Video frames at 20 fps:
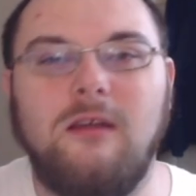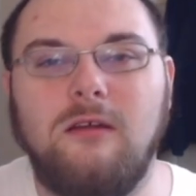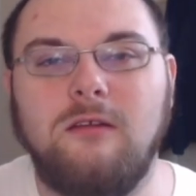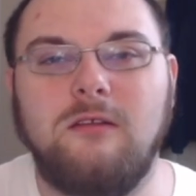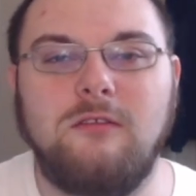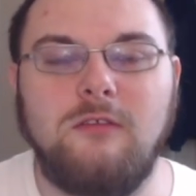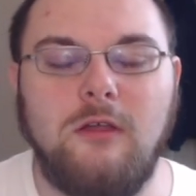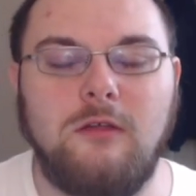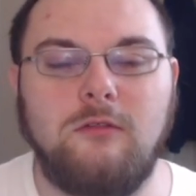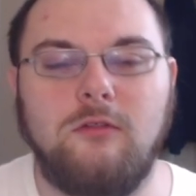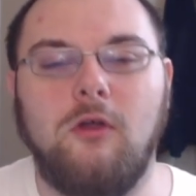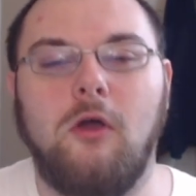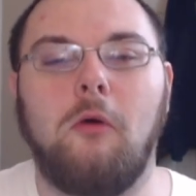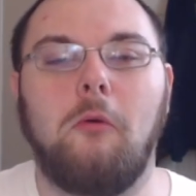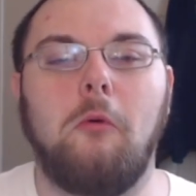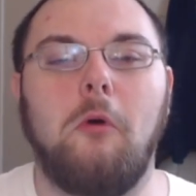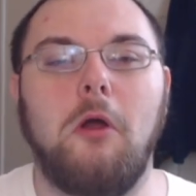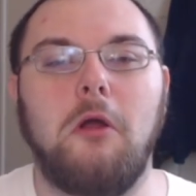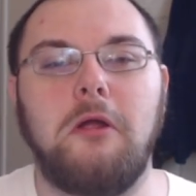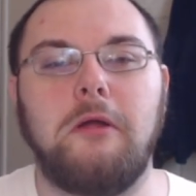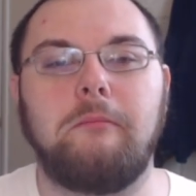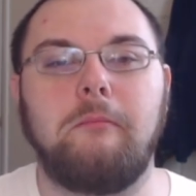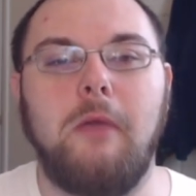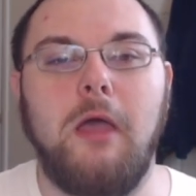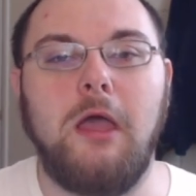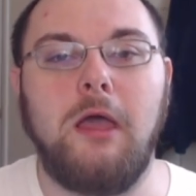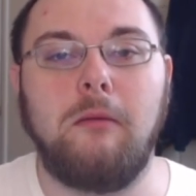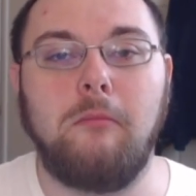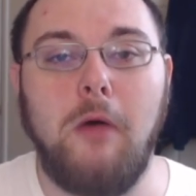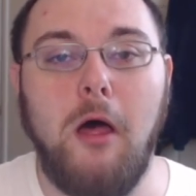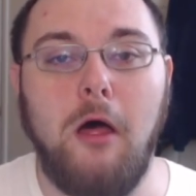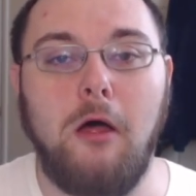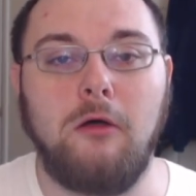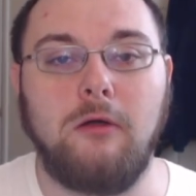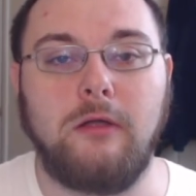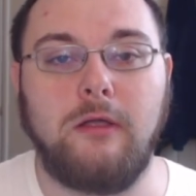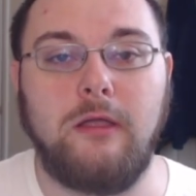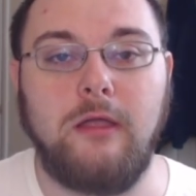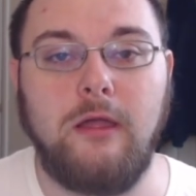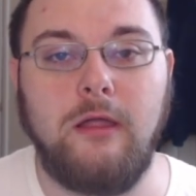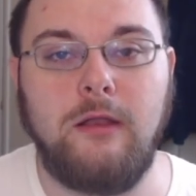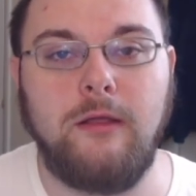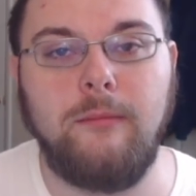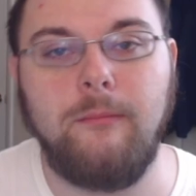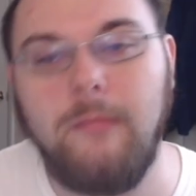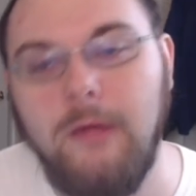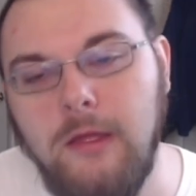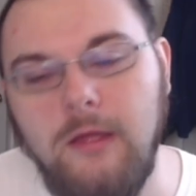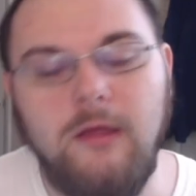and it's like, don't worry, ma'am, I'll get him,